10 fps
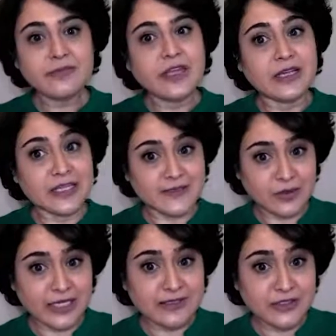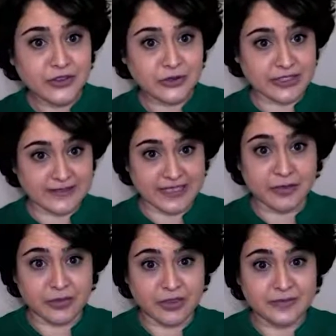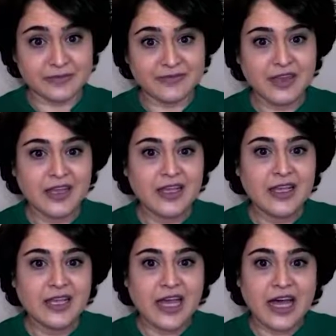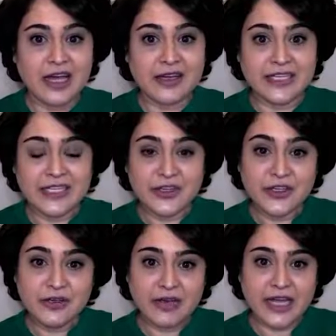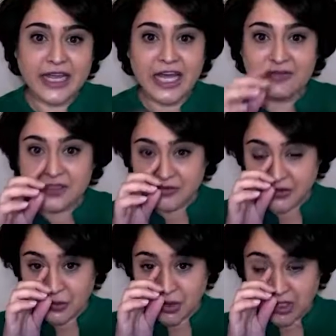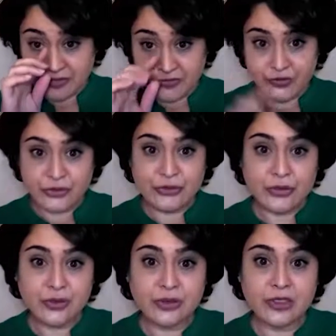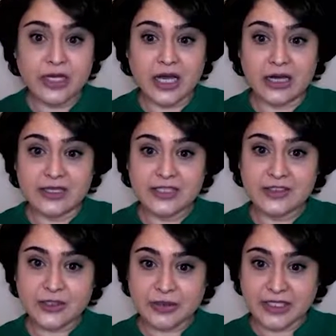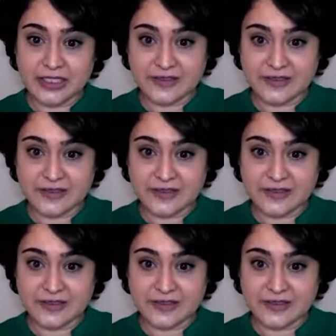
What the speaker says: Let's look at another example. Here I have the view of two integrated